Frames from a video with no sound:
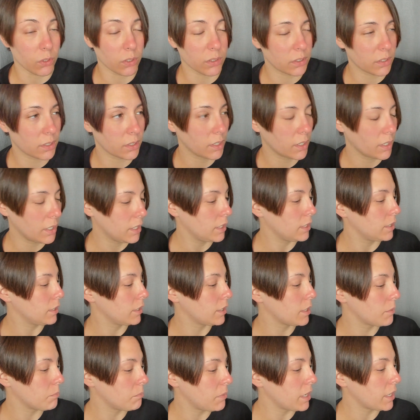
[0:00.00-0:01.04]

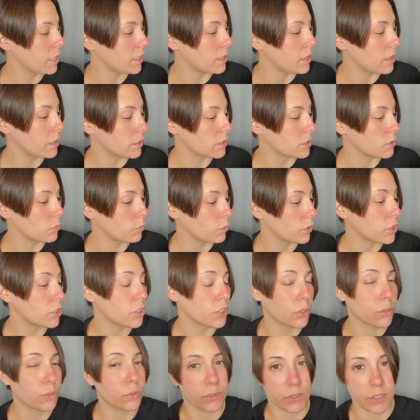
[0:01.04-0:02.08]
Like, my gosh, with
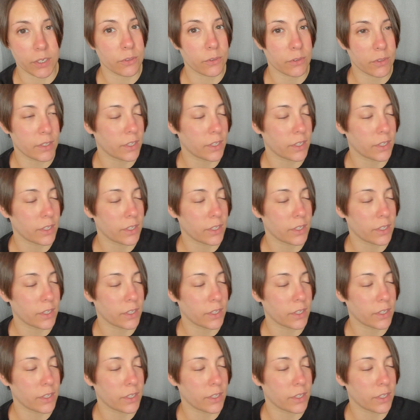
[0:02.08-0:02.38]
children under